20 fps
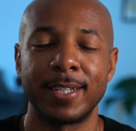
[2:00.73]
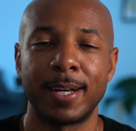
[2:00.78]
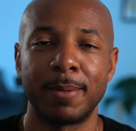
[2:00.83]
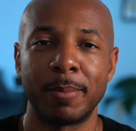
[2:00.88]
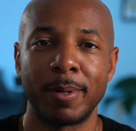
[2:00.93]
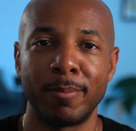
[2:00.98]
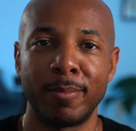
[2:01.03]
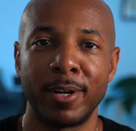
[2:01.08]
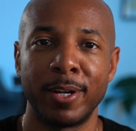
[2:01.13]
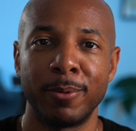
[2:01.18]
how
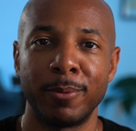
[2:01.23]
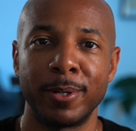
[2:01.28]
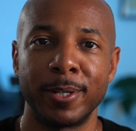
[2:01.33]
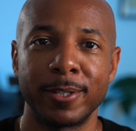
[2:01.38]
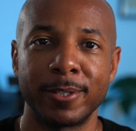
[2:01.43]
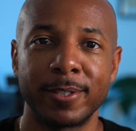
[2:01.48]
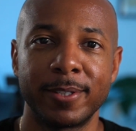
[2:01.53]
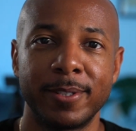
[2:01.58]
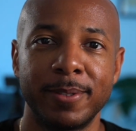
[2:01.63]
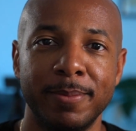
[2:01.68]
my brain
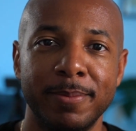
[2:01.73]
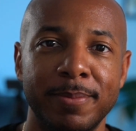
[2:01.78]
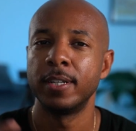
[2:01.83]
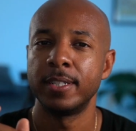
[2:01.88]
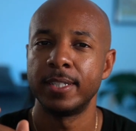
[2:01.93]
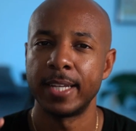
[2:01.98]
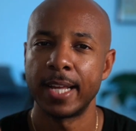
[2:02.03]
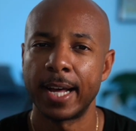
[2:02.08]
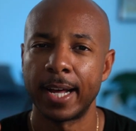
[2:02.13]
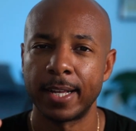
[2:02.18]
works.
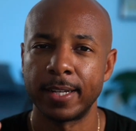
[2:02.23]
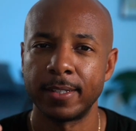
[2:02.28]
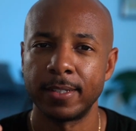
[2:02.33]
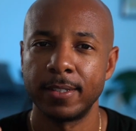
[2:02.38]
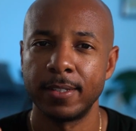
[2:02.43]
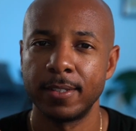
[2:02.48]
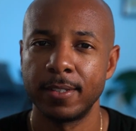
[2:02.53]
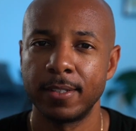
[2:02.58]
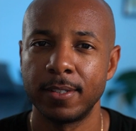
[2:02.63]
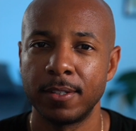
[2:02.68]
Nan,
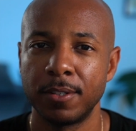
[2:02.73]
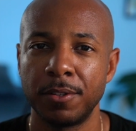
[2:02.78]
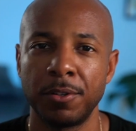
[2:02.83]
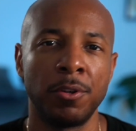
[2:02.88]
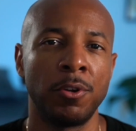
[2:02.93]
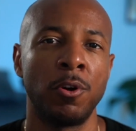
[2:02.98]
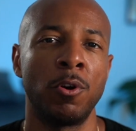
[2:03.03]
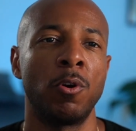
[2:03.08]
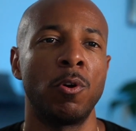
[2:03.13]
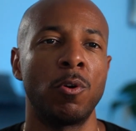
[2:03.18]

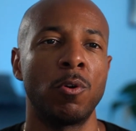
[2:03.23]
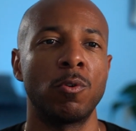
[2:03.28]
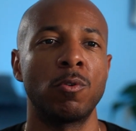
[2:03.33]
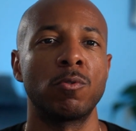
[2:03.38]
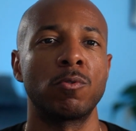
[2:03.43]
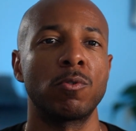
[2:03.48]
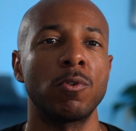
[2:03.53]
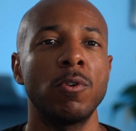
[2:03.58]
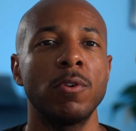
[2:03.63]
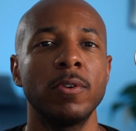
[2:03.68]

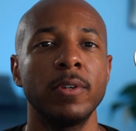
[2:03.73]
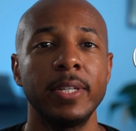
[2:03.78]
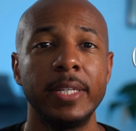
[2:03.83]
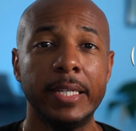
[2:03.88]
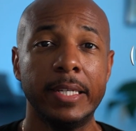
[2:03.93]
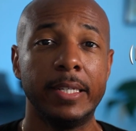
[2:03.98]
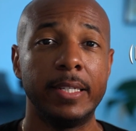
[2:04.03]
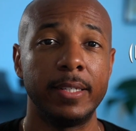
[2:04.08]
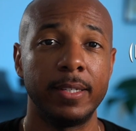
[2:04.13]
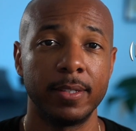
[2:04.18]
wrong
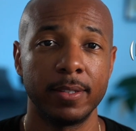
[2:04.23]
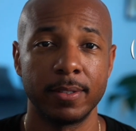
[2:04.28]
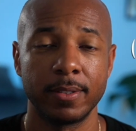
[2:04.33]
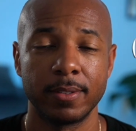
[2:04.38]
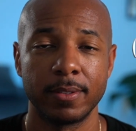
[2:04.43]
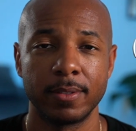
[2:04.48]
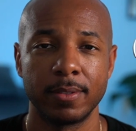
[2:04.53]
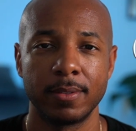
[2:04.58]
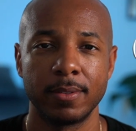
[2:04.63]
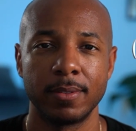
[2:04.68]
e.
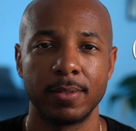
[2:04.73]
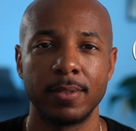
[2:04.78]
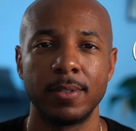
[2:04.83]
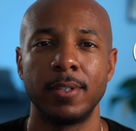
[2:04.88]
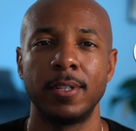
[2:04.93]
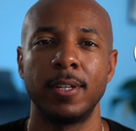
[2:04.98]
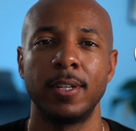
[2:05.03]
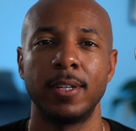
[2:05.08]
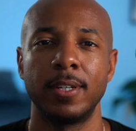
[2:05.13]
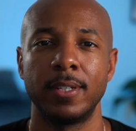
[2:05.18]

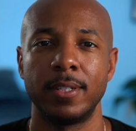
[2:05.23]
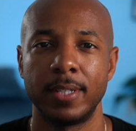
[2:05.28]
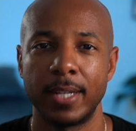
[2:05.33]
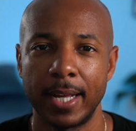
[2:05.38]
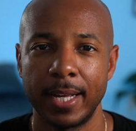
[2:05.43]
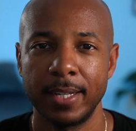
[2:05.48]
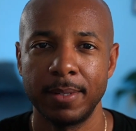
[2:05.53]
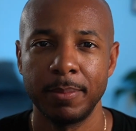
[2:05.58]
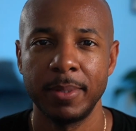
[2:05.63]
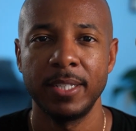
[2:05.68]

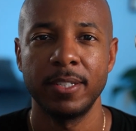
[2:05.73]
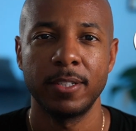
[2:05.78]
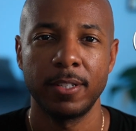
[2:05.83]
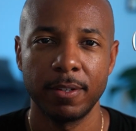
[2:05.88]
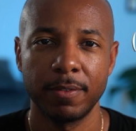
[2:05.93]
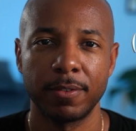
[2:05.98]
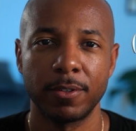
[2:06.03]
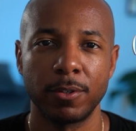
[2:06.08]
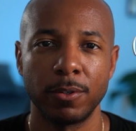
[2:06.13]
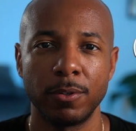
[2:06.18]
Nan means
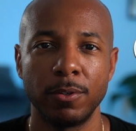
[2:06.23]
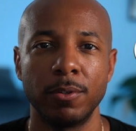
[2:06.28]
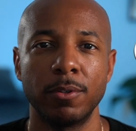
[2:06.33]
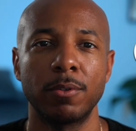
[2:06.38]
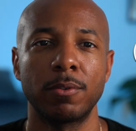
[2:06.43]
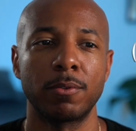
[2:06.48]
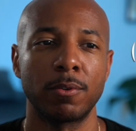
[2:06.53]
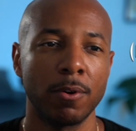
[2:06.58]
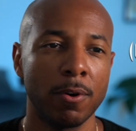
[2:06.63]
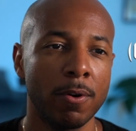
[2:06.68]
difficult,
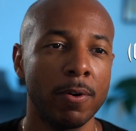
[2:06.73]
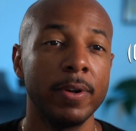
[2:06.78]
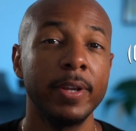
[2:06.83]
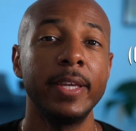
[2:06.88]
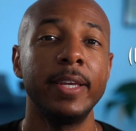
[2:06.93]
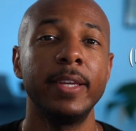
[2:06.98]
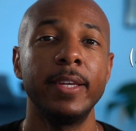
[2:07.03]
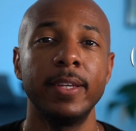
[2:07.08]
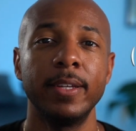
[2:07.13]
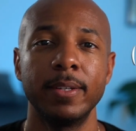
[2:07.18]
wrong
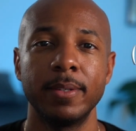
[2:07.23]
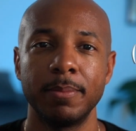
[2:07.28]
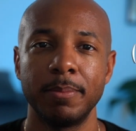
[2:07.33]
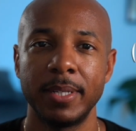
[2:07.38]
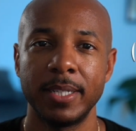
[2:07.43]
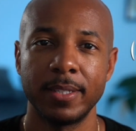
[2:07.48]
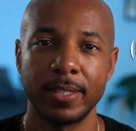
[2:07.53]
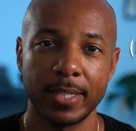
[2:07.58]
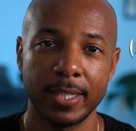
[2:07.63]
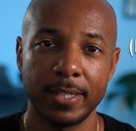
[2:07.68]
e
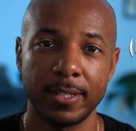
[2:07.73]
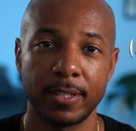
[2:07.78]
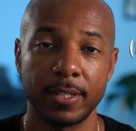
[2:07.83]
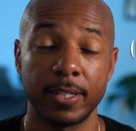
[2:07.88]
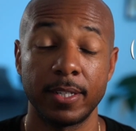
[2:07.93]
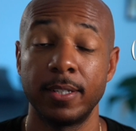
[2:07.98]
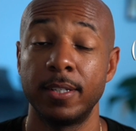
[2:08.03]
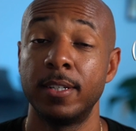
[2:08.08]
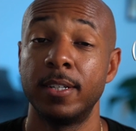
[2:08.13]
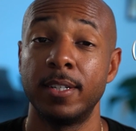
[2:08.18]
means
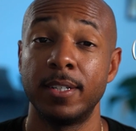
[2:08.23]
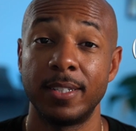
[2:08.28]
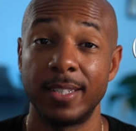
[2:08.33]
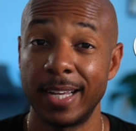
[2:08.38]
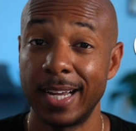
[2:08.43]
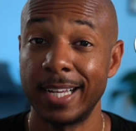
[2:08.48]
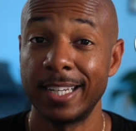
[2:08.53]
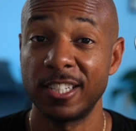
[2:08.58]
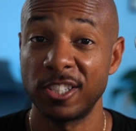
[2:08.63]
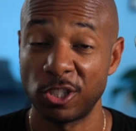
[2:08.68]
easy.
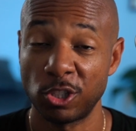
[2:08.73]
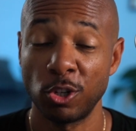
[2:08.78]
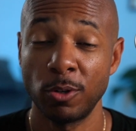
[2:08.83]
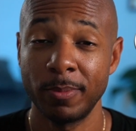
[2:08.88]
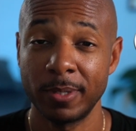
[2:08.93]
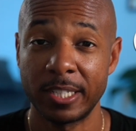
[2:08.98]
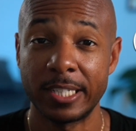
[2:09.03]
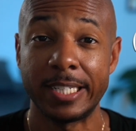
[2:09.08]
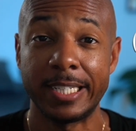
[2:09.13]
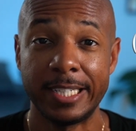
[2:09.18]
Nan is so
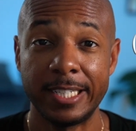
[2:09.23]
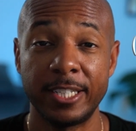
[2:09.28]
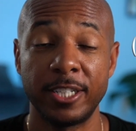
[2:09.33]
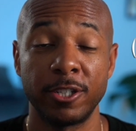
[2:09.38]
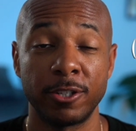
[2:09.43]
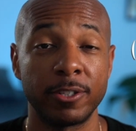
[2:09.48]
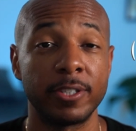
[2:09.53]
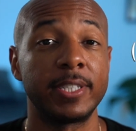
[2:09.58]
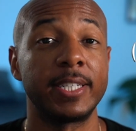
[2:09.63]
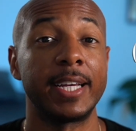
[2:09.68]
much
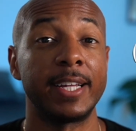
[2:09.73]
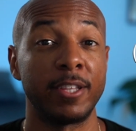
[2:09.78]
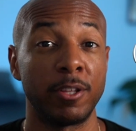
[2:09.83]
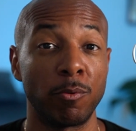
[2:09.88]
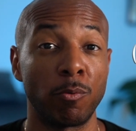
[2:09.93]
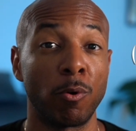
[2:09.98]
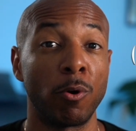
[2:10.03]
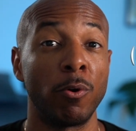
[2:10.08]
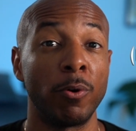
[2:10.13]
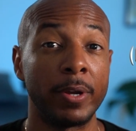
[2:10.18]
easier to say than
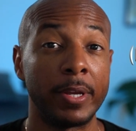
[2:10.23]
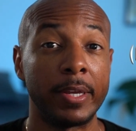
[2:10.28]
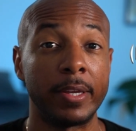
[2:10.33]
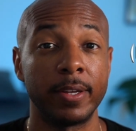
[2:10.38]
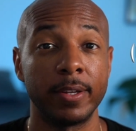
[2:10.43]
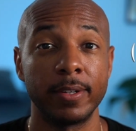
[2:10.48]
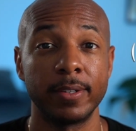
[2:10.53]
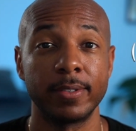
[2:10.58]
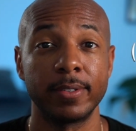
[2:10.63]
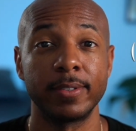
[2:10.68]
wrong
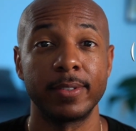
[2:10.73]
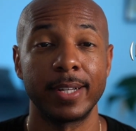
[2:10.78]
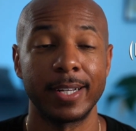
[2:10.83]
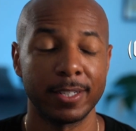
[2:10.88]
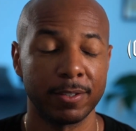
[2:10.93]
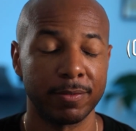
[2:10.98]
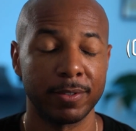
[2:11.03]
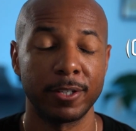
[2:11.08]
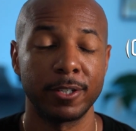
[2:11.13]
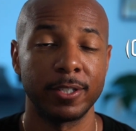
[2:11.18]
e.
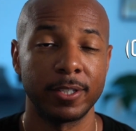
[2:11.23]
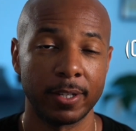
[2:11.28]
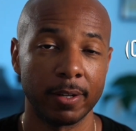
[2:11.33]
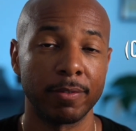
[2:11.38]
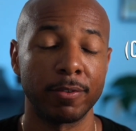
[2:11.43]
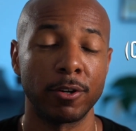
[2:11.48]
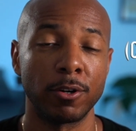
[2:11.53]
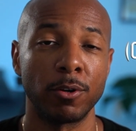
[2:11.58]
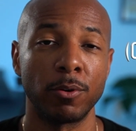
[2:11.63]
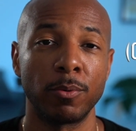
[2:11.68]
That's a very
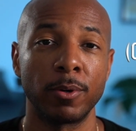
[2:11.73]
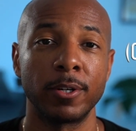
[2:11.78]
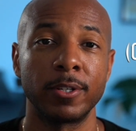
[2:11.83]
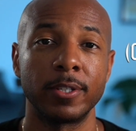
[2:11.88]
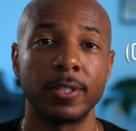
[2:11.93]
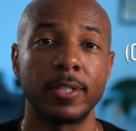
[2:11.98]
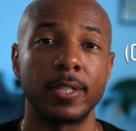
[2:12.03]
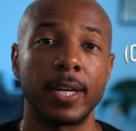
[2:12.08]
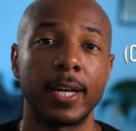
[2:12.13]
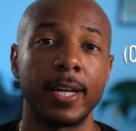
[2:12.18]
difficult word
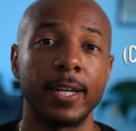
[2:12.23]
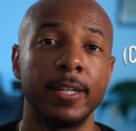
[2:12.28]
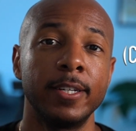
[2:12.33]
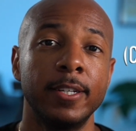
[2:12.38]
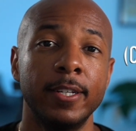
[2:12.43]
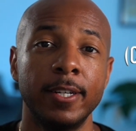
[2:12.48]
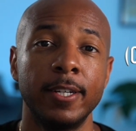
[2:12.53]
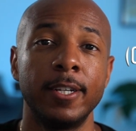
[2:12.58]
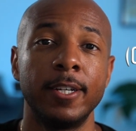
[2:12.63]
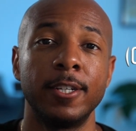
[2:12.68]
to say
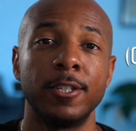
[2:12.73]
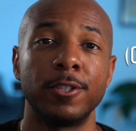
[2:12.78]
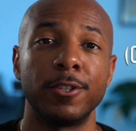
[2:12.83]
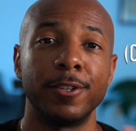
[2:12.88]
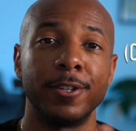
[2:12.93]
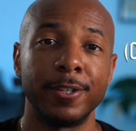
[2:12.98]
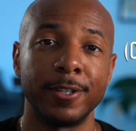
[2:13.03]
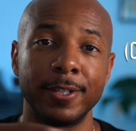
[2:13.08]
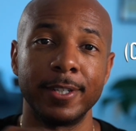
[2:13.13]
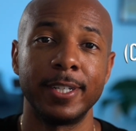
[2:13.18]
so
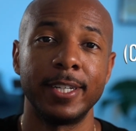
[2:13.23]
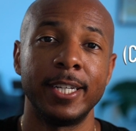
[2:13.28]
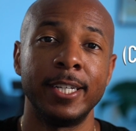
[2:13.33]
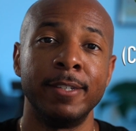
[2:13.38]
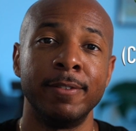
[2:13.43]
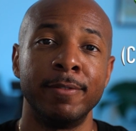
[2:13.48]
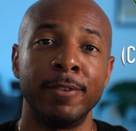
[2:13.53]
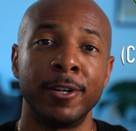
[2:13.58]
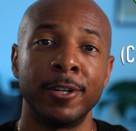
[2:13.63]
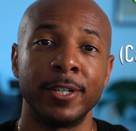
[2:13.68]
they're
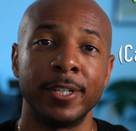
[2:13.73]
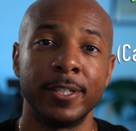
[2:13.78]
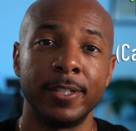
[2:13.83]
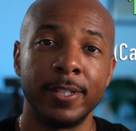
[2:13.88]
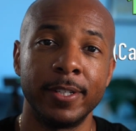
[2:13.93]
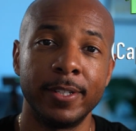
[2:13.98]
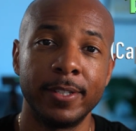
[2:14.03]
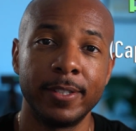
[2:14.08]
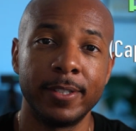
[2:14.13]
inverted